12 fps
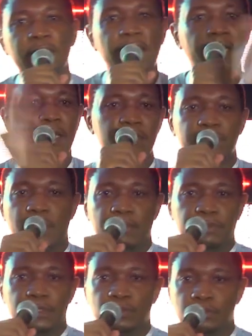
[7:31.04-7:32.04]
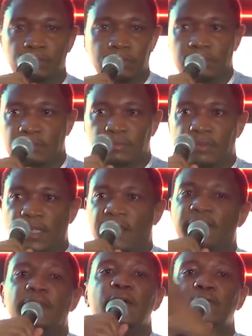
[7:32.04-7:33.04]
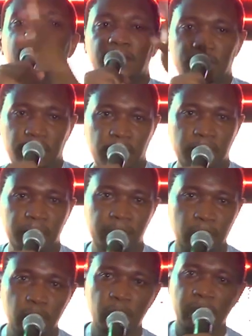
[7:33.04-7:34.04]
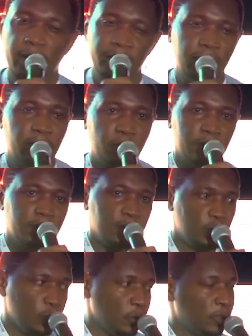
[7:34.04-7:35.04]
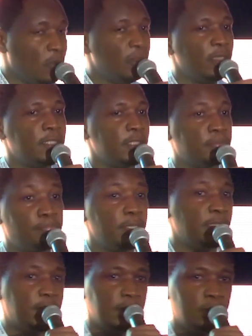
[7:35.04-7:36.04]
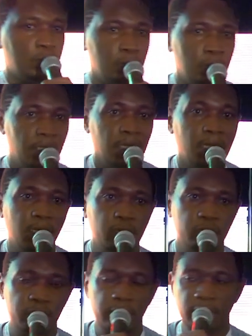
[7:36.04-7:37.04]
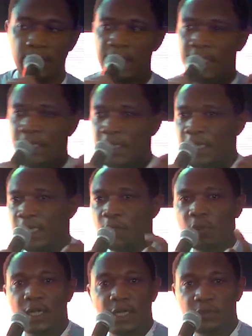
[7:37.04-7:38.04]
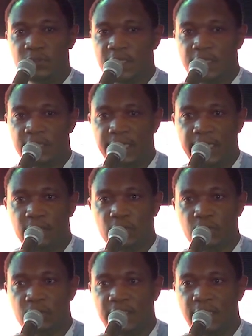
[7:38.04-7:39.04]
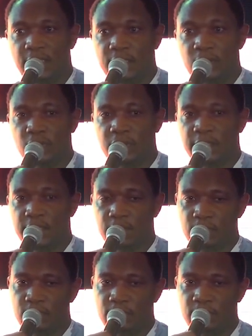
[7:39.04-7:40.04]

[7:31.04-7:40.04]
scale up to thousands of concurrent requests that you want. All that is built into Cloud Run. Now, Cloud Run can also scale to 0.